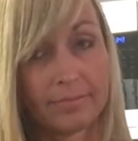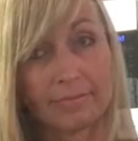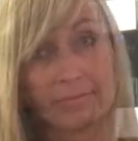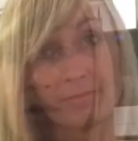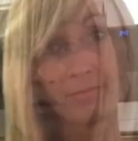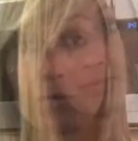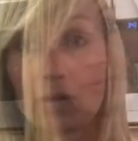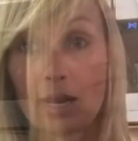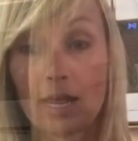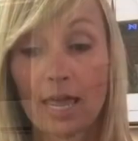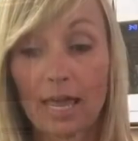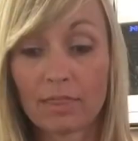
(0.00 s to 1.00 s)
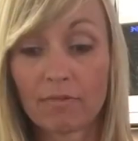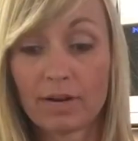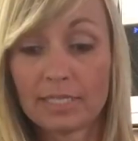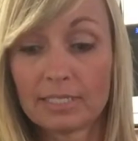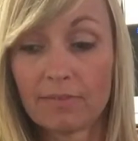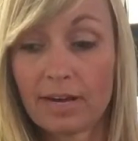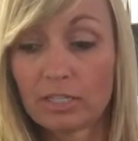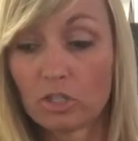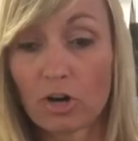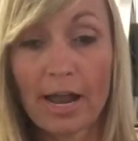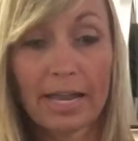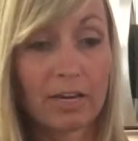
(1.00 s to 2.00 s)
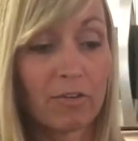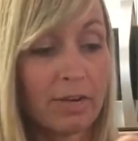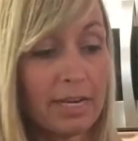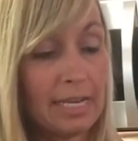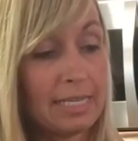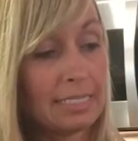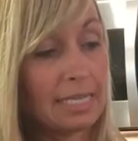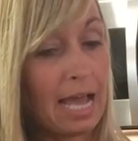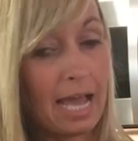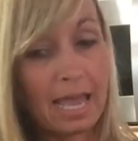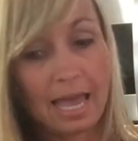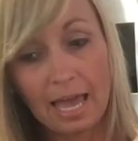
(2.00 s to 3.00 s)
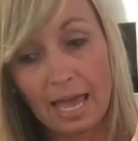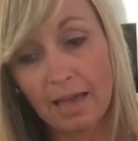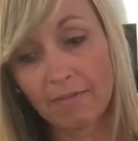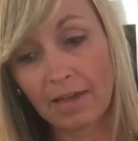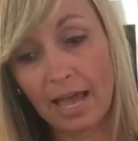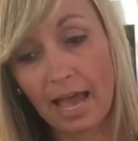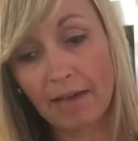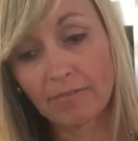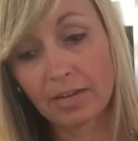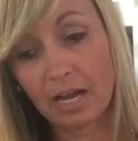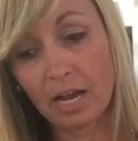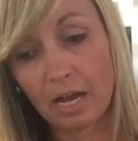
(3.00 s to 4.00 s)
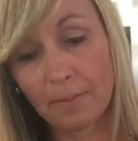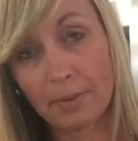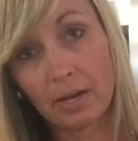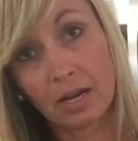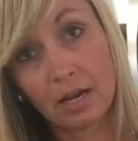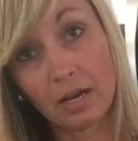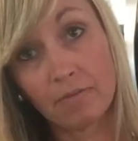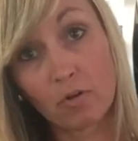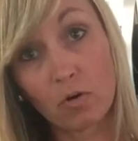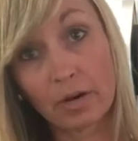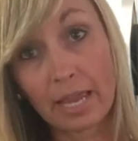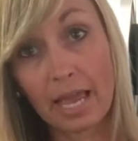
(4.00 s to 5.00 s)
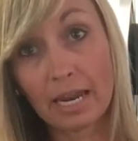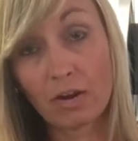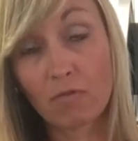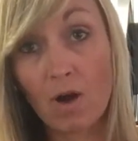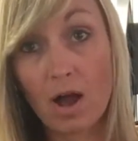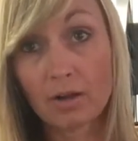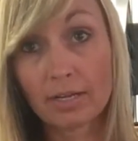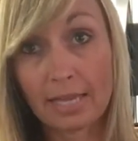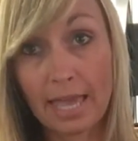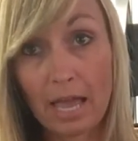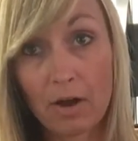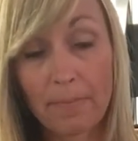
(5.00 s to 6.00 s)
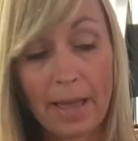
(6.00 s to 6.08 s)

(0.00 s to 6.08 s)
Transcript: Now we're going to add the rest of our dry ingredients. I have a half a cup of organic raw cacao